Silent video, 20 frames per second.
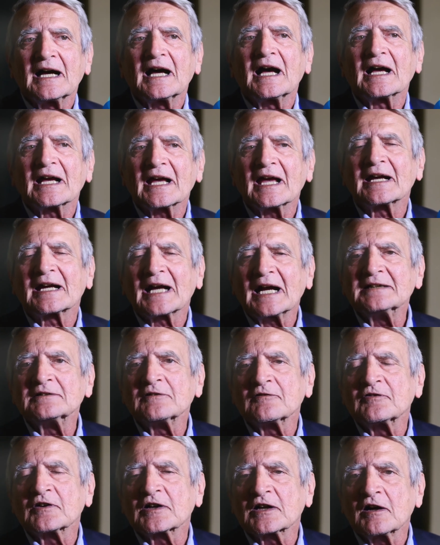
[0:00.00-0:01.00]
a kind
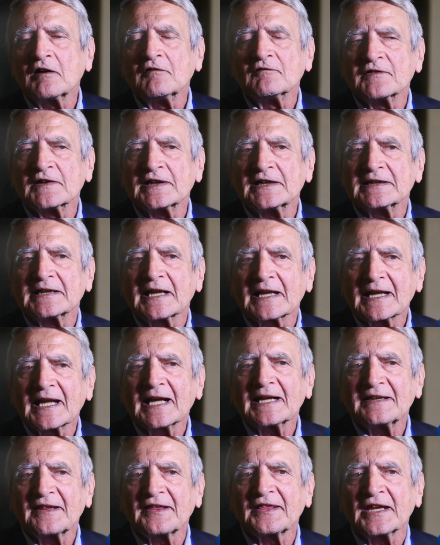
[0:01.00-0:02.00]
of a conflict that
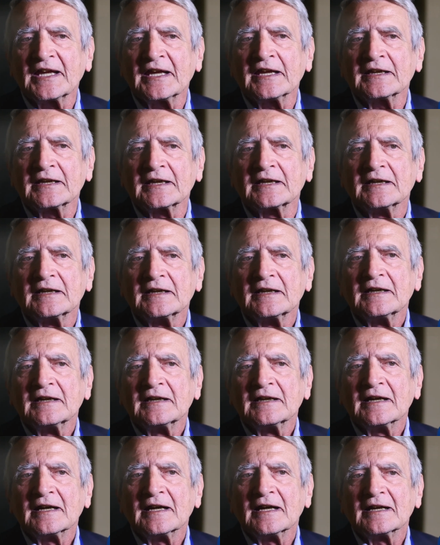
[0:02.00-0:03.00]
I think
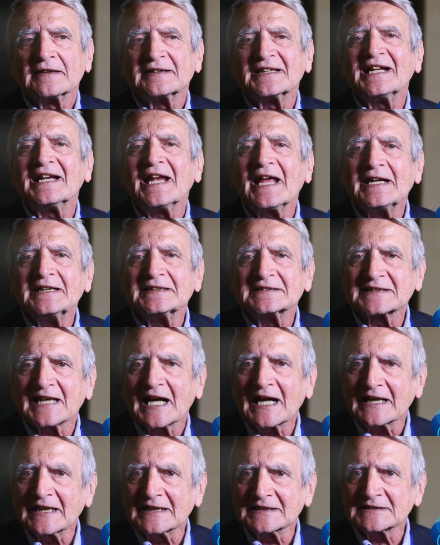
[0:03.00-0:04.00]
delays
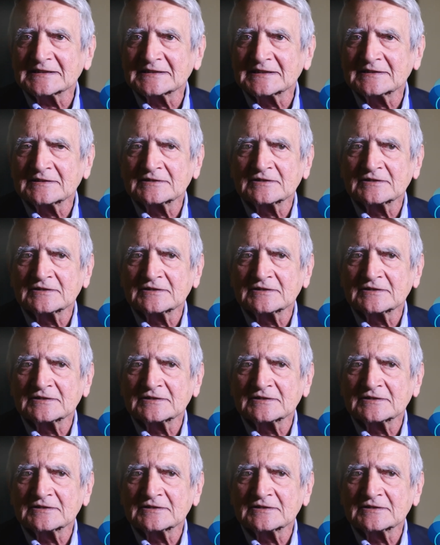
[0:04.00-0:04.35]
science.